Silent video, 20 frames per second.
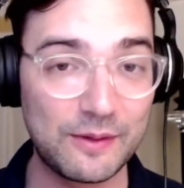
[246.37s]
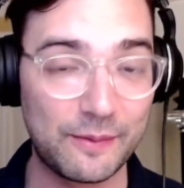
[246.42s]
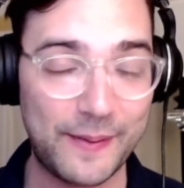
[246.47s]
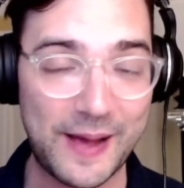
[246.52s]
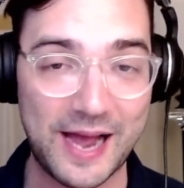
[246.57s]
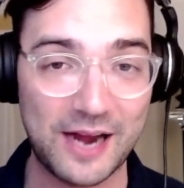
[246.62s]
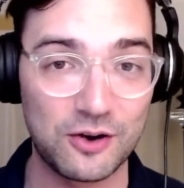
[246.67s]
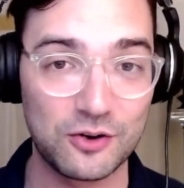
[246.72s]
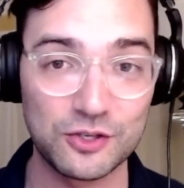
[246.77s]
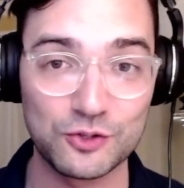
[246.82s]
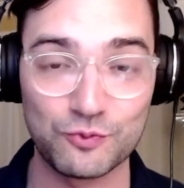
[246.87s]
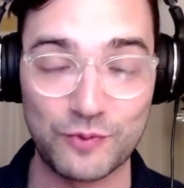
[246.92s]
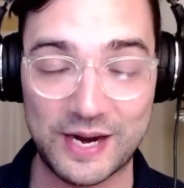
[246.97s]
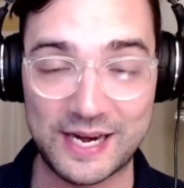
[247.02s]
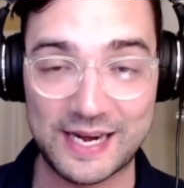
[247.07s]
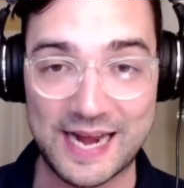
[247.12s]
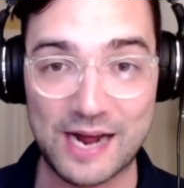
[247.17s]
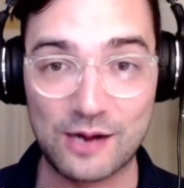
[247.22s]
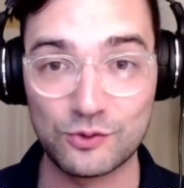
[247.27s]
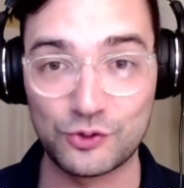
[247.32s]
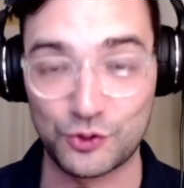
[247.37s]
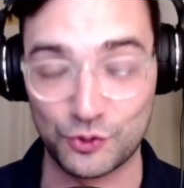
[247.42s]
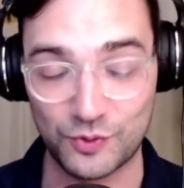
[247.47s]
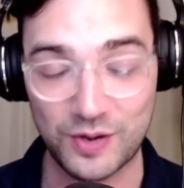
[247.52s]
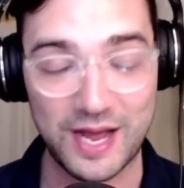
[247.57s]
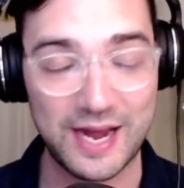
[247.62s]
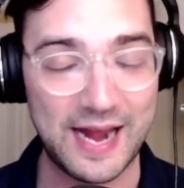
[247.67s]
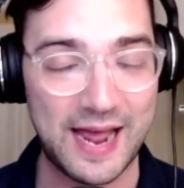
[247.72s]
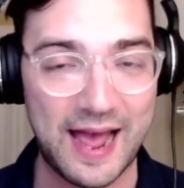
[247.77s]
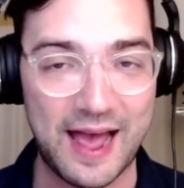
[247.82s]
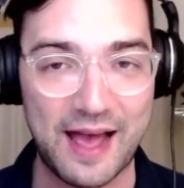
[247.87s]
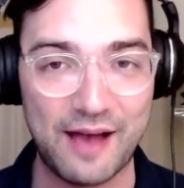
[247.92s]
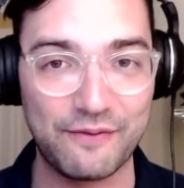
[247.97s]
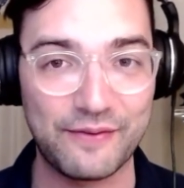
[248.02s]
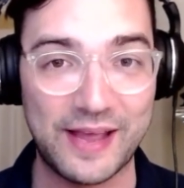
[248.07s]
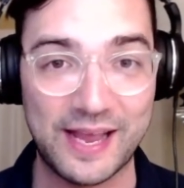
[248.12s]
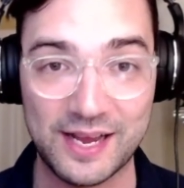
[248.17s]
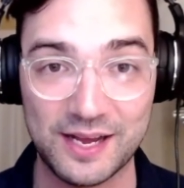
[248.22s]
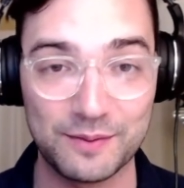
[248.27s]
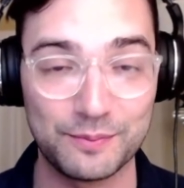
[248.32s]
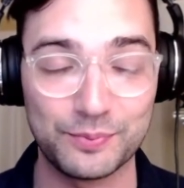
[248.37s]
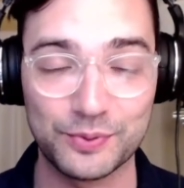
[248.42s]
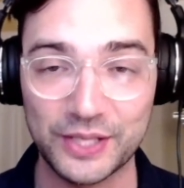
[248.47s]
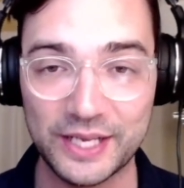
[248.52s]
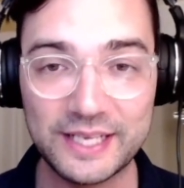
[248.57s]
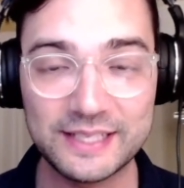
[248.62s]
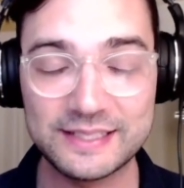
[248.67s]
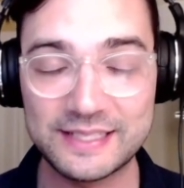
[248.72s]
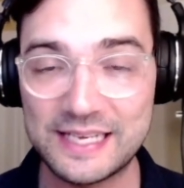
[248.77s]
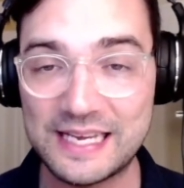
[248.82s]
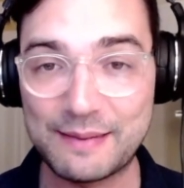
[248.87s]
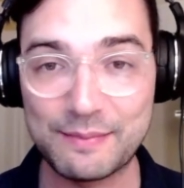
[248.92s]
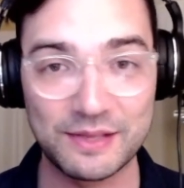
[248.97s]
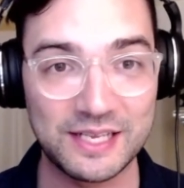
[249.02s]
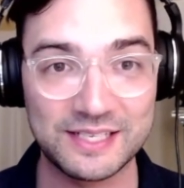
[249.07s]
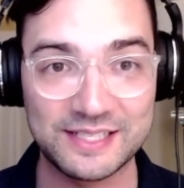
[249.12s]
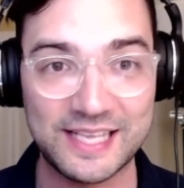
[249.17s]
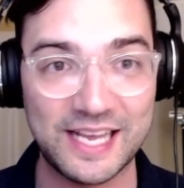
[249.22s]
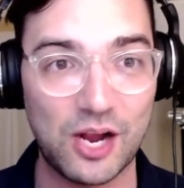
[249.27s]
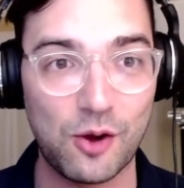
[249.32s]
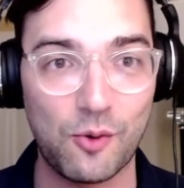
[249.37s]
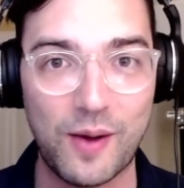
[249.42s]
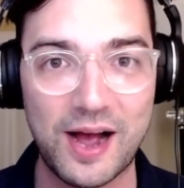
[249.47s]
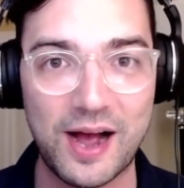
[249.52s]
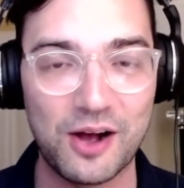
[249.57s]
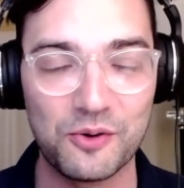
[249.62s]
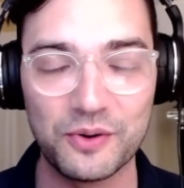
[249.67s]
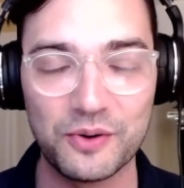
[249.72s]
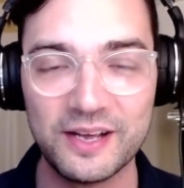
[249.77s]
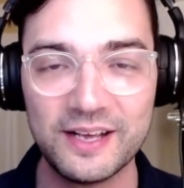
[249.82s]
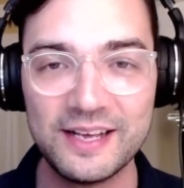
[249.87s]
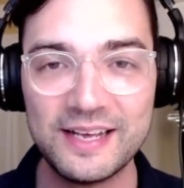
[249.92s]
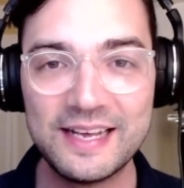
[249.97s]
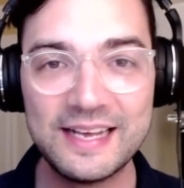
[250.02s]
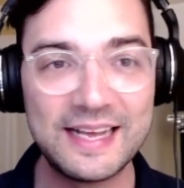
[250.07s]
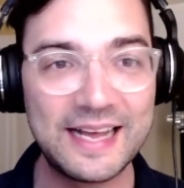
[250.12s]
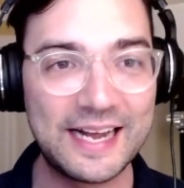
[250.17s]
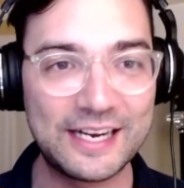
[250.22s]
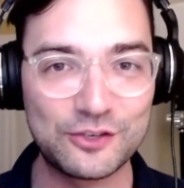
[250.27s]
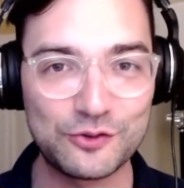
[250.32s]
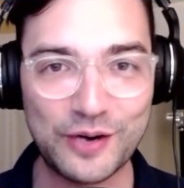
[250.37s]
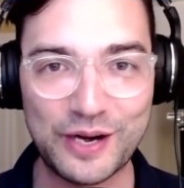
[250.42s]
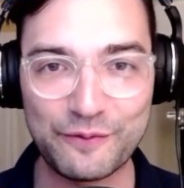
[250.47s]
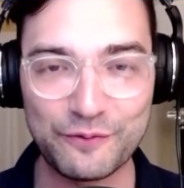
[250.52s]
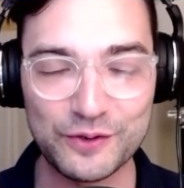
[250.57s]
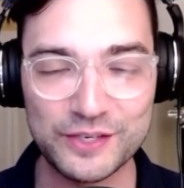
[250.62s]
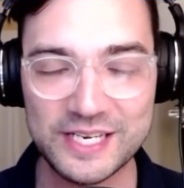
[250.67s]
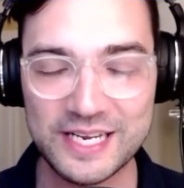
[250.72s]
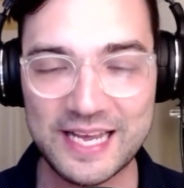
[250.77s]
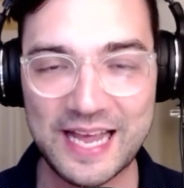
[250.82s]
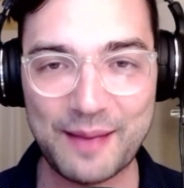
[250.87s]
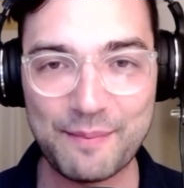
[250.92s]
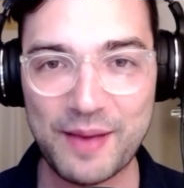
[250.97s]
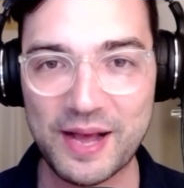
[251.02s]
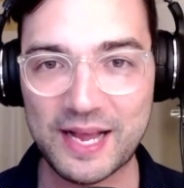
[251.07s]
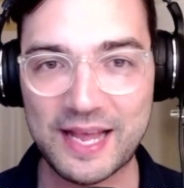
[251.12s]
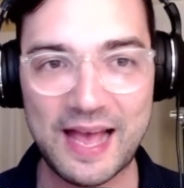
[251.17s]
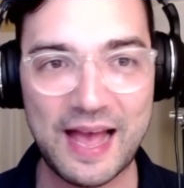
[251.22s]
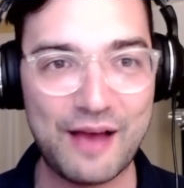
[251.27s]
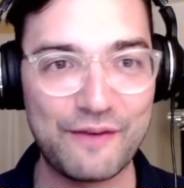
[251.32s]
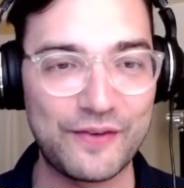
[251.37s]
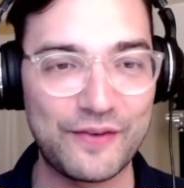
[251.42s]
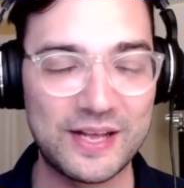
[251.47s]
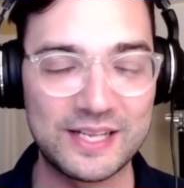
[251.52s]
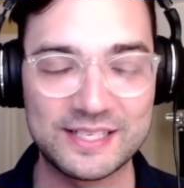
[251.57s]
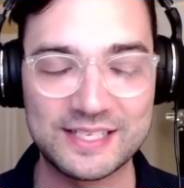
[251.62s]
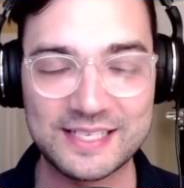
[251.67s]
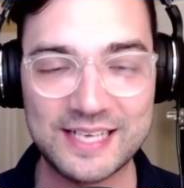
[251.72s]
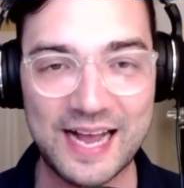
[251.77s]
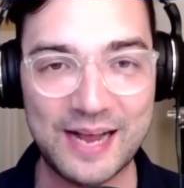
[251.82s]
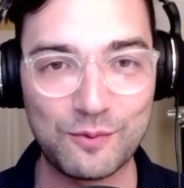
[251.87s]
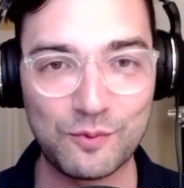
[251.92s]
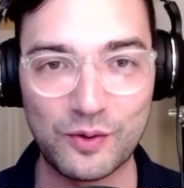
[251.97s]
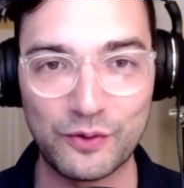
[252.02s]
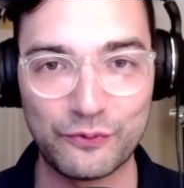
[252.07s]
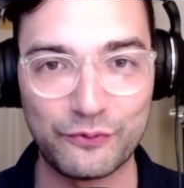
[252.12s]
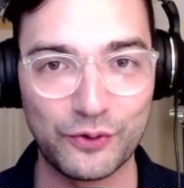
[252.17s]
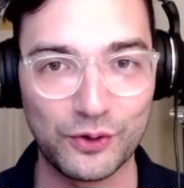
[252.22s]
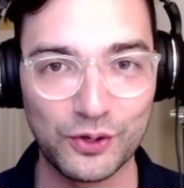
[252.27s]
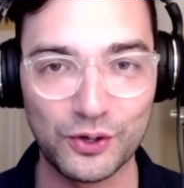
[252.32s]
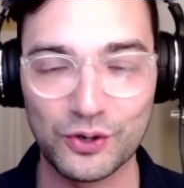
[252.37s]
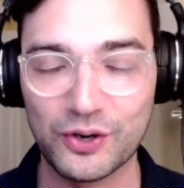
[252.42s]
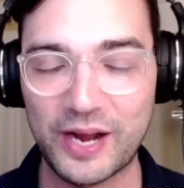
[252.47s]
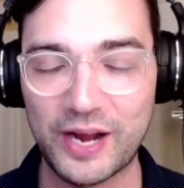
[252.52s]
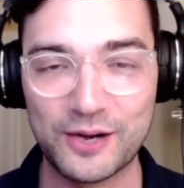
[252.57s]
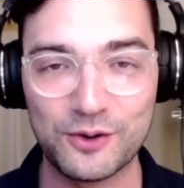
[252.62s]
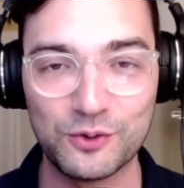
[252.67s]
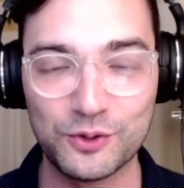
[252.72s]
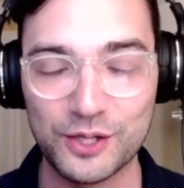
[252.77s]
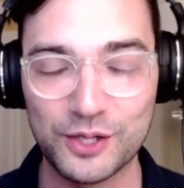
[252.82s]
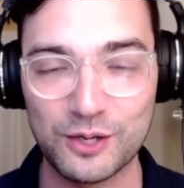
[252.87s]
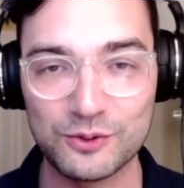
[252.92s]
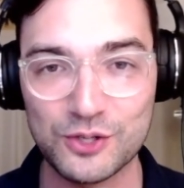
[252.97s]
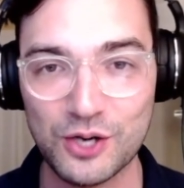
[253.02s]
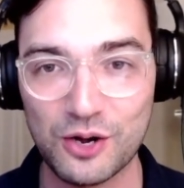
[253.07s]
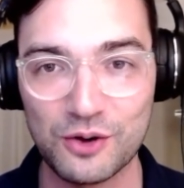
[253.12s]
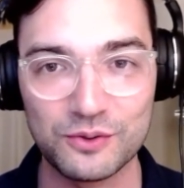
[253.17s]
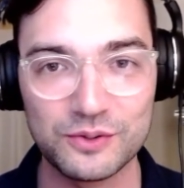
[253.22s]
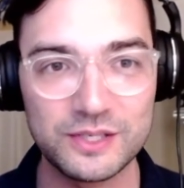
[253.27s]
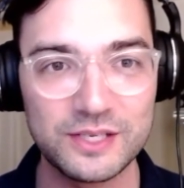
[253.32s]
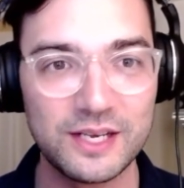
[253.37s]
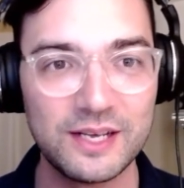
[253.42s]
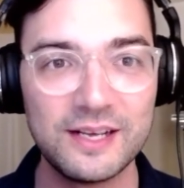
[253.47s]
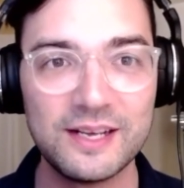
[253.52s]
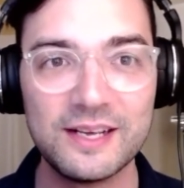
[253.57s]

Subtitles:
The Packers right now do not have a complete team unless they go out and trade for DK Metcalf and sign Will Fuller and Julio Jones.